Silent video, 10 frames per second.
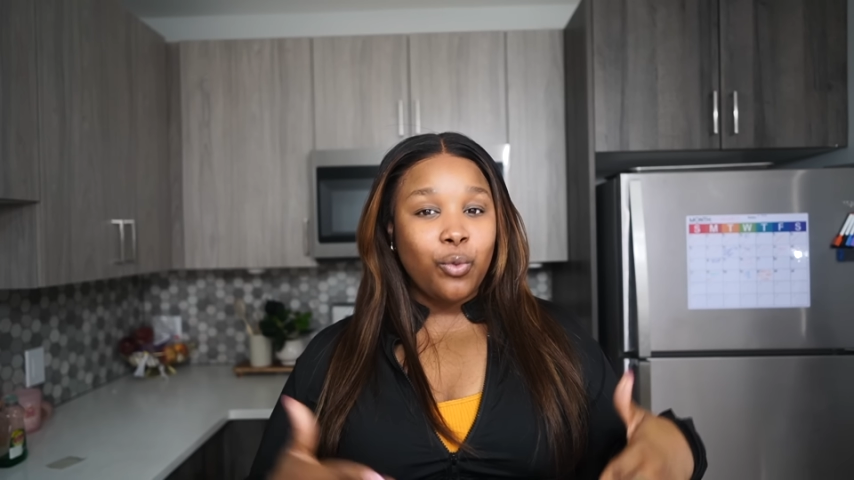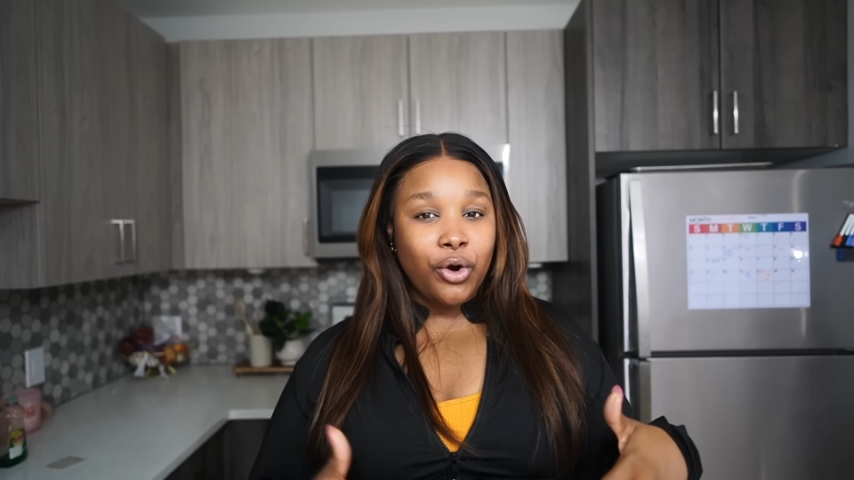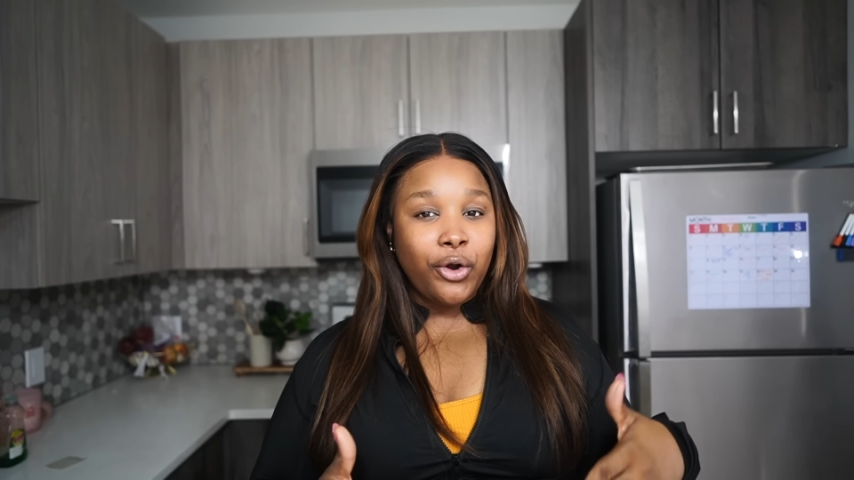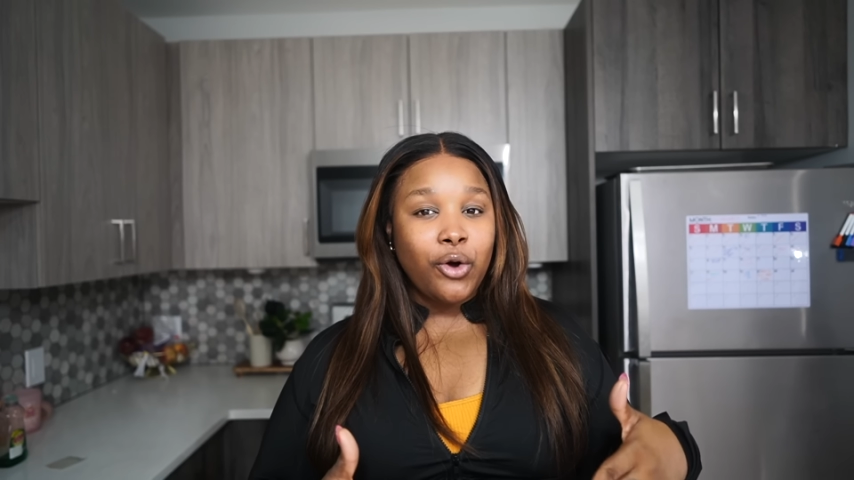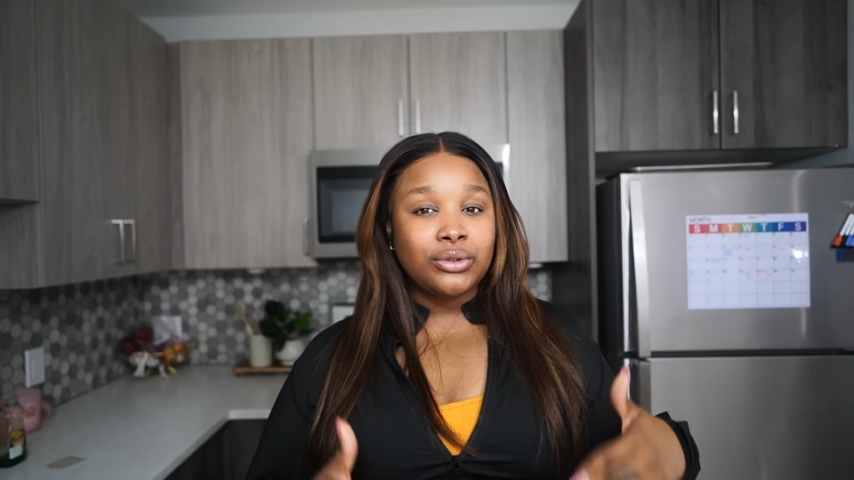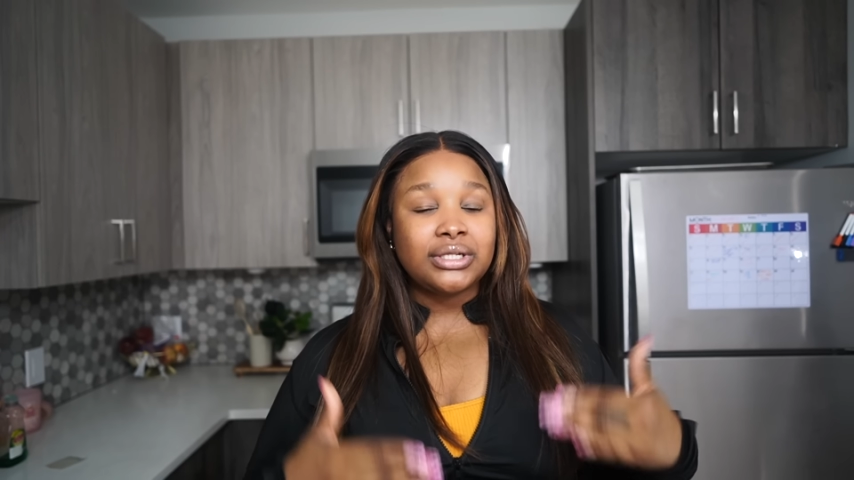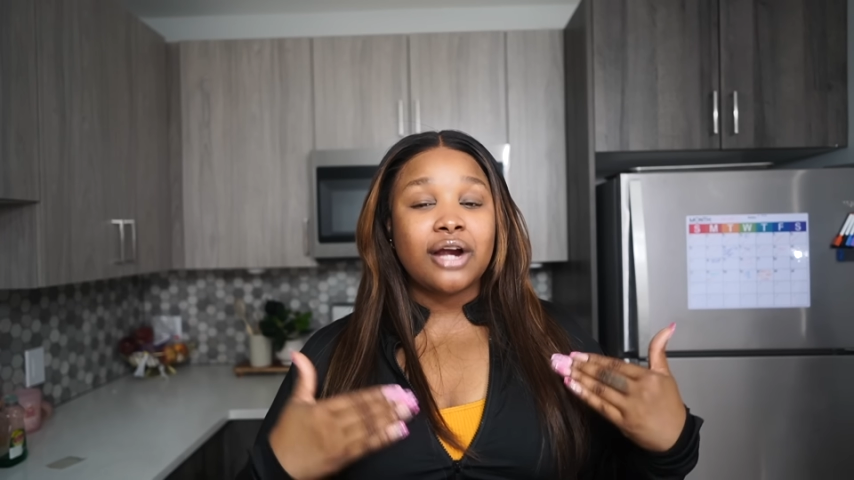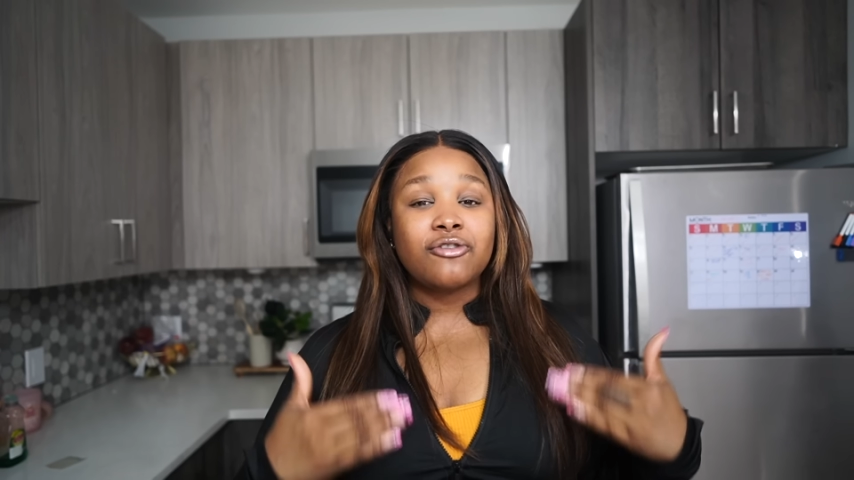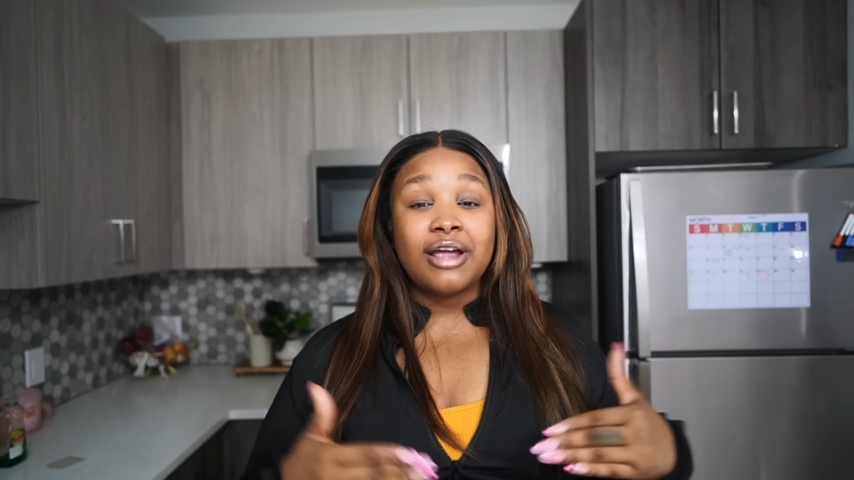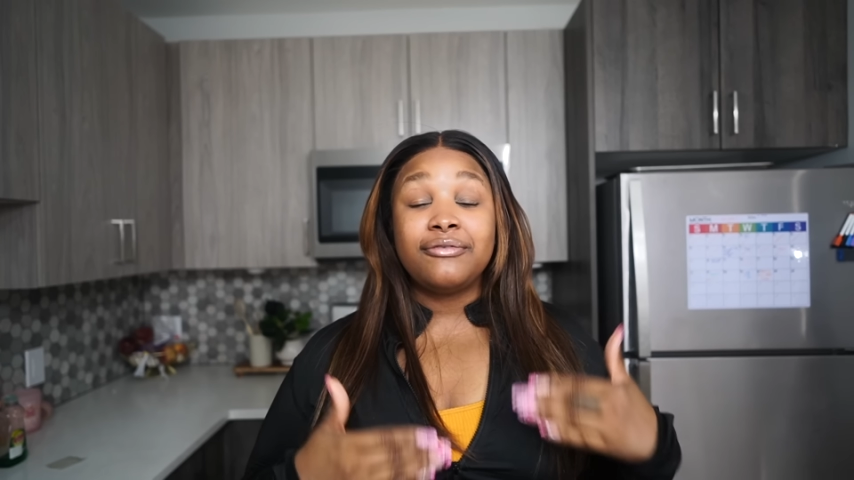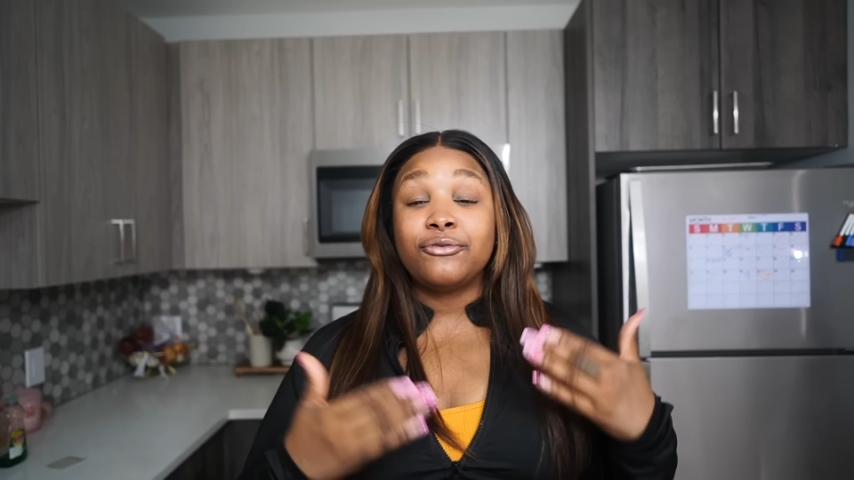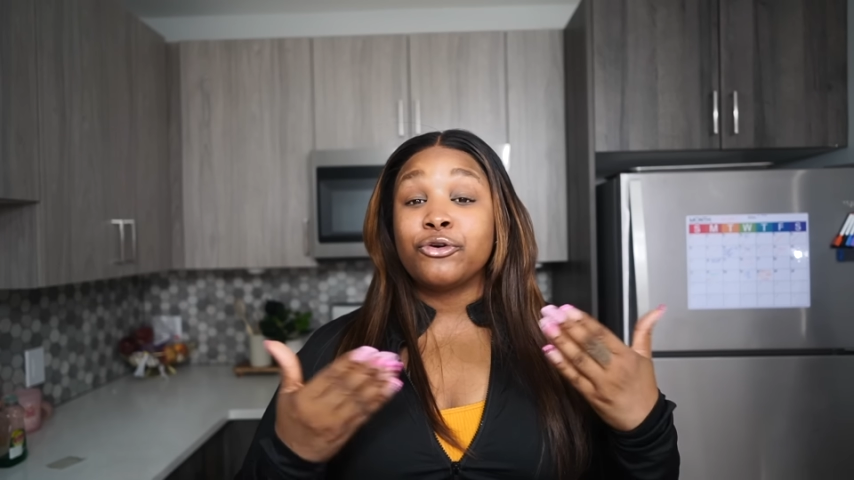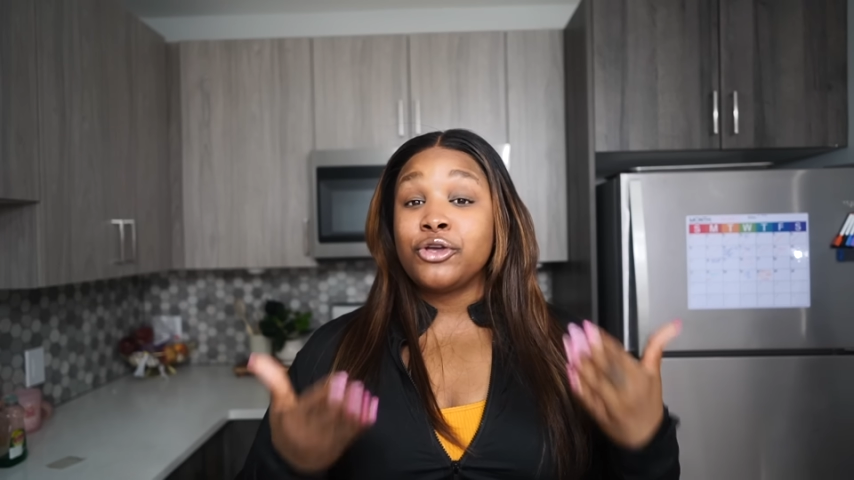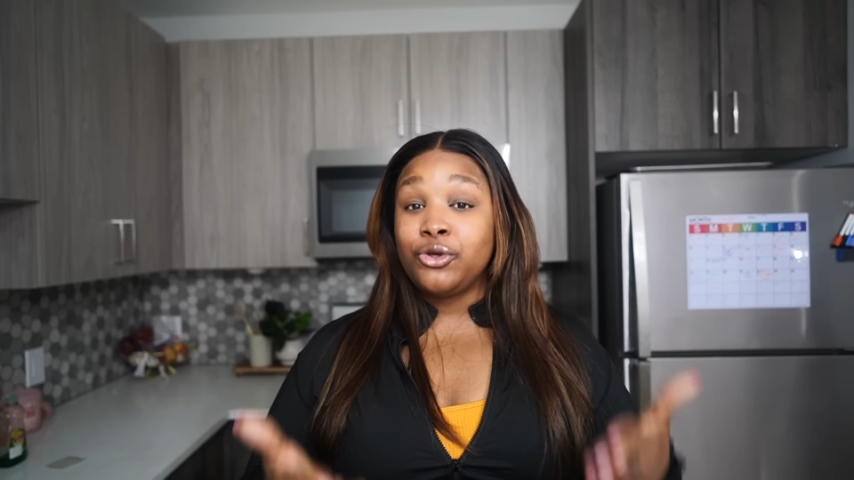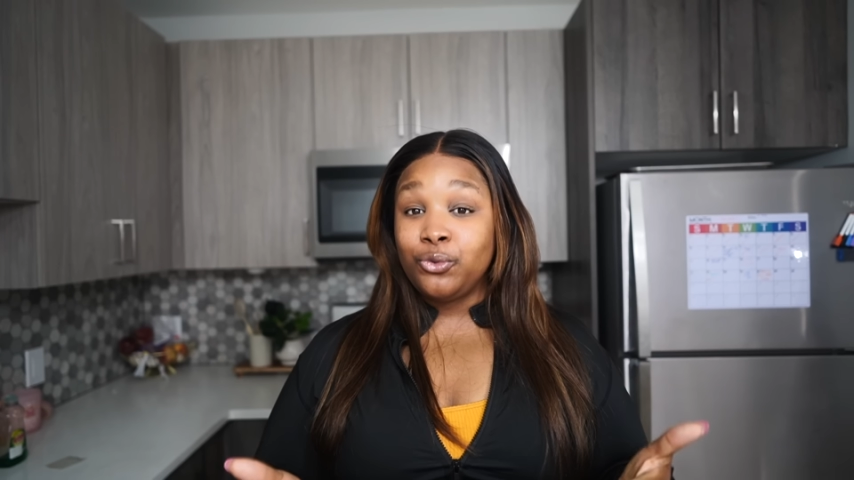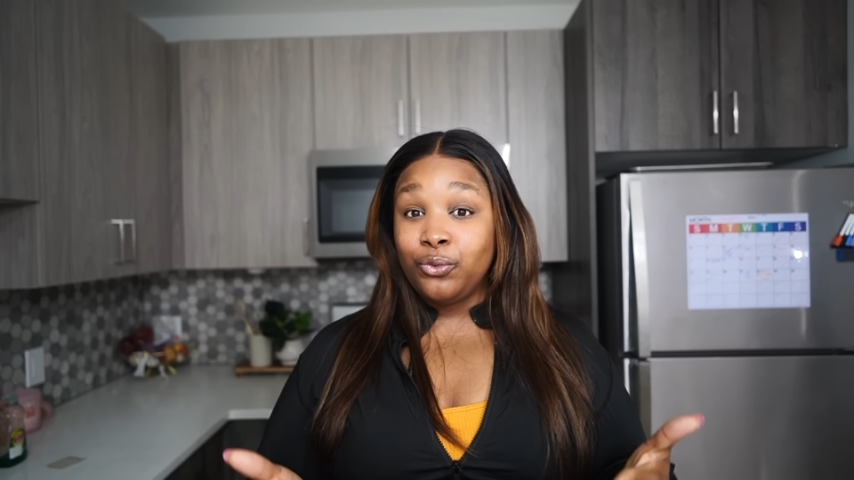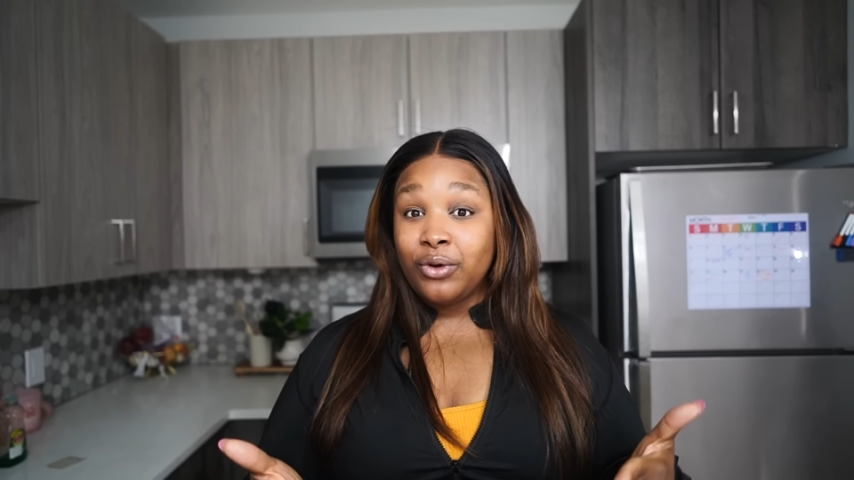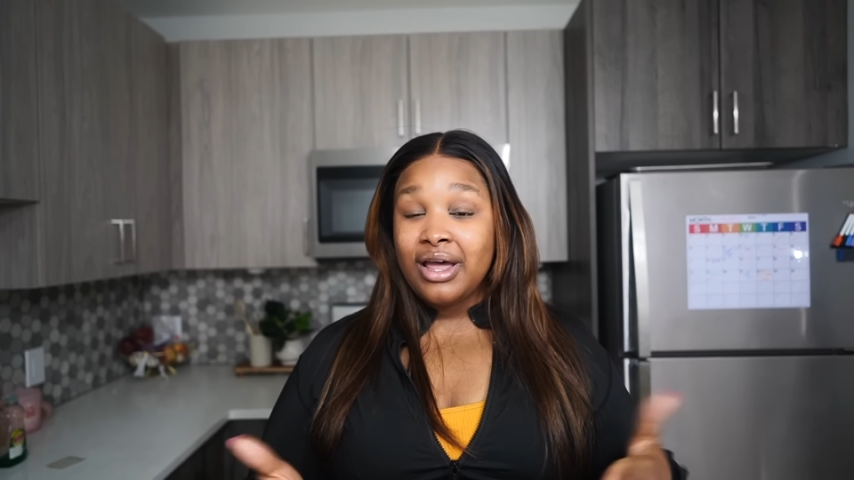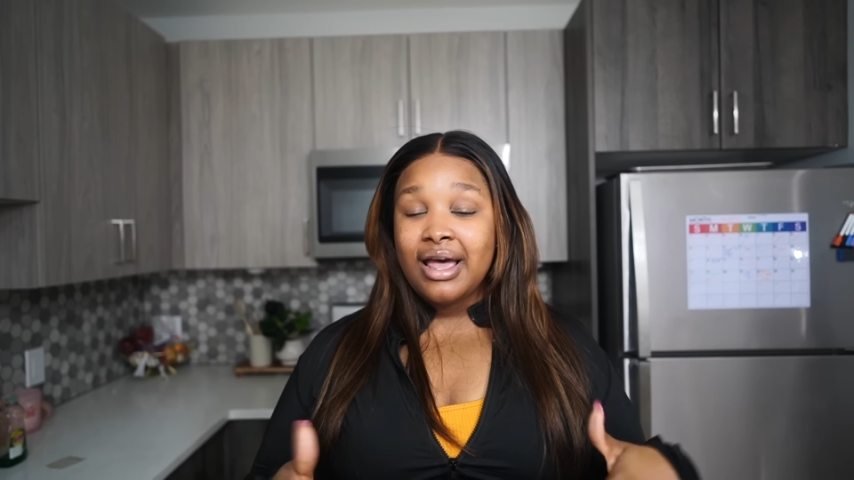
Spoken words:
workouts are right for you